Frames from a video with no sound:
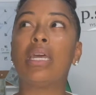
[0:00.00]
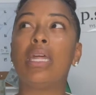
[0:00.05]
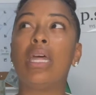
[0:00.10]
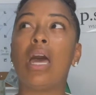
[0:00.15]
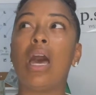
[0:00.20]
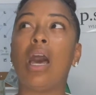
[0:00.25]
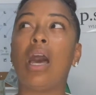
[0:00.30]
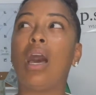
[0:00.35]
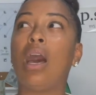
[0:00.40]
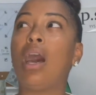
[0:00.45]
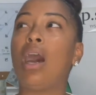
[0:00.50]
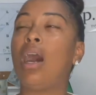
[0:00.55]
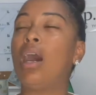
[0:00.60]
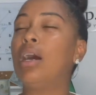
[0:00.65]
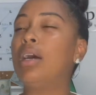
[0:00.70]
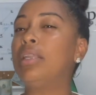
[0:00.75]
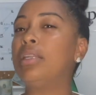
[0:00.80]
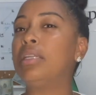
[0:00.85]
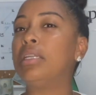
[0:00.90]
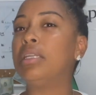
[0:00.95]

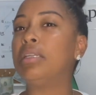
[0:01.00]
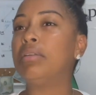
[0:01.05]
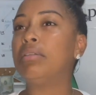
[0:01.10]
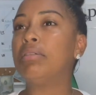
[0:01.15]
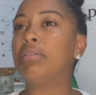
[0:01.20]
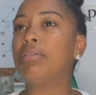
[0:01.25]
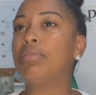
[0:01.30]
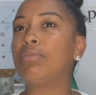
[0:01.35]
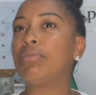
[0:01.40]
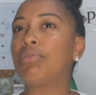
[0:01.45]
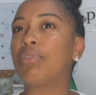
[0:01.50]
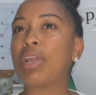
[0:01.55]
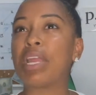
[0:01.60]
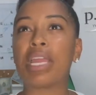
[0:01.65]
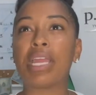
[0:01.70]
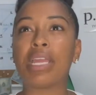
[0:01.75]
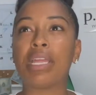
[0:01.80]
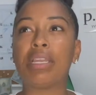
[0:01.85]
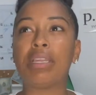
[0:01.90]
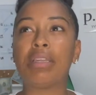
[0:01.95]
an
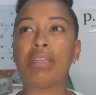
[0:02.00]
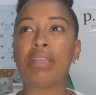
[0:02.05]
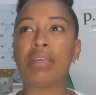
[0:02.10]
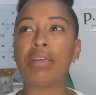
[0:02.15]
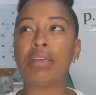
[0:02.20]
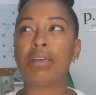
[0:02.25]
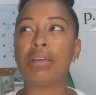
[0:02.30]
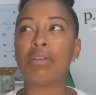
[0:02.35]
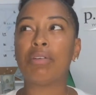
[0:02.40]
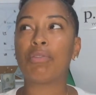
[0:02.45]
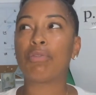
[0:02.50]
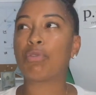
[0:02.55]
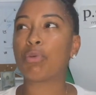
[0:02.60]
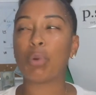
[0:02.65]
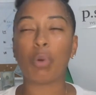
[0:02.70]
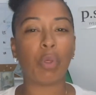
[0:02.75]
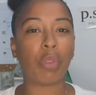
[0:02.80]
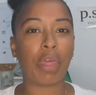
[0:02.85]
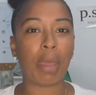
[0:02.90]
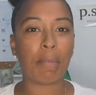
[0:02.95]
unwritten
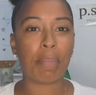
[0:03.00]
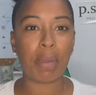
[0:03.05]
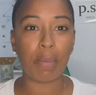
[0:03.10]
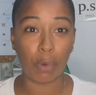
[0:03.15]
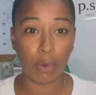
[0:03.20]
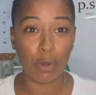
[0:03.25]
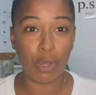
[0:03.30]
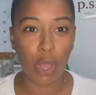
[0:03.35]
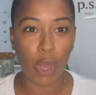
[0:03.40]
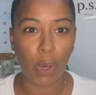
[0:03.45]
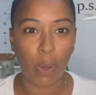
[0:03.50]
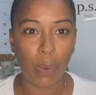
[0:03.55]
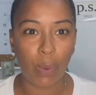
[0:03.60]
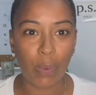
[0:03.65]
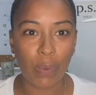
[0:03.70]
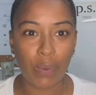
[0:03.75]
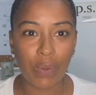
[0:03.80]
rule that people know.